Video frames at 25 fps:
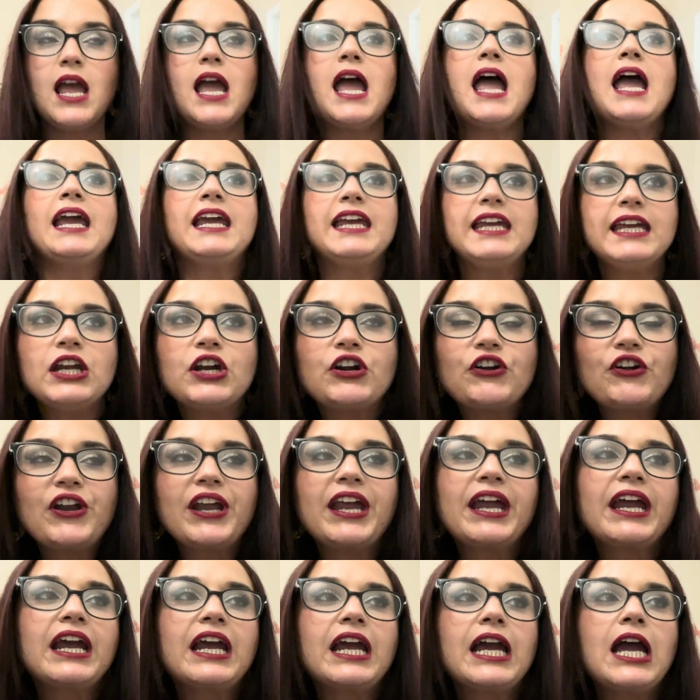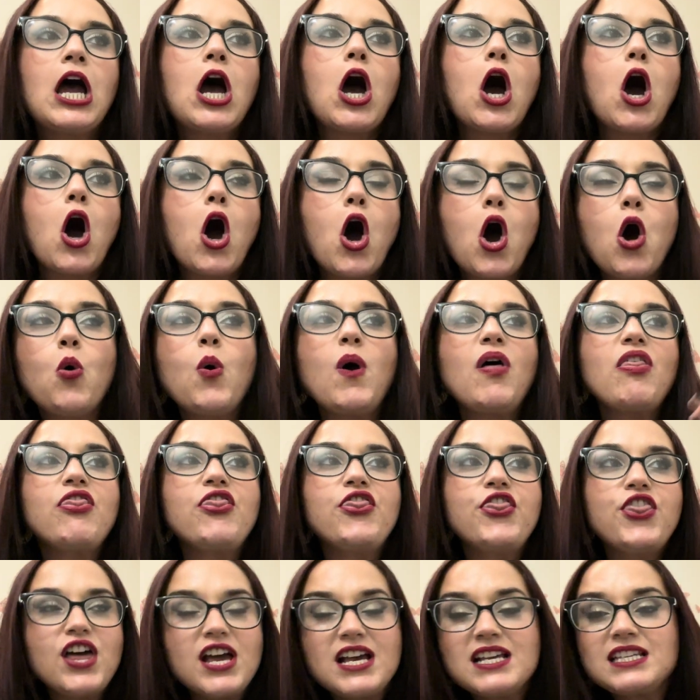hearing, oh,
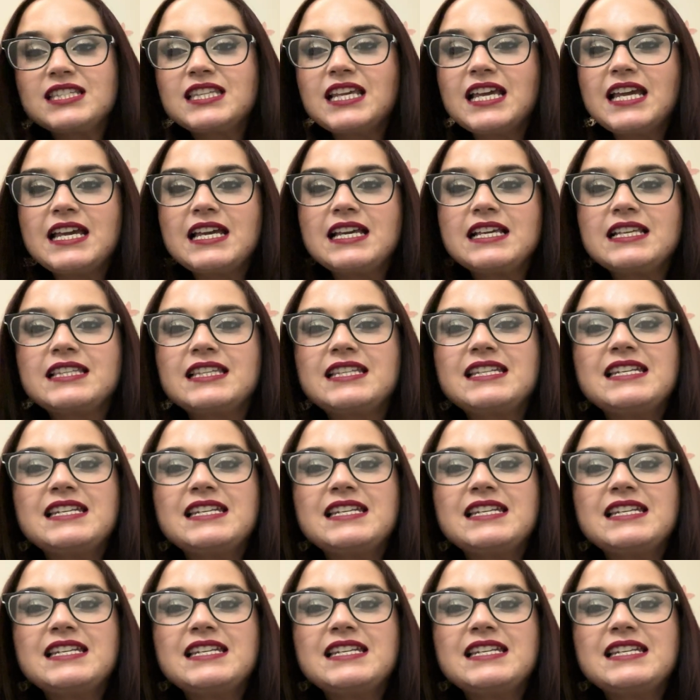this is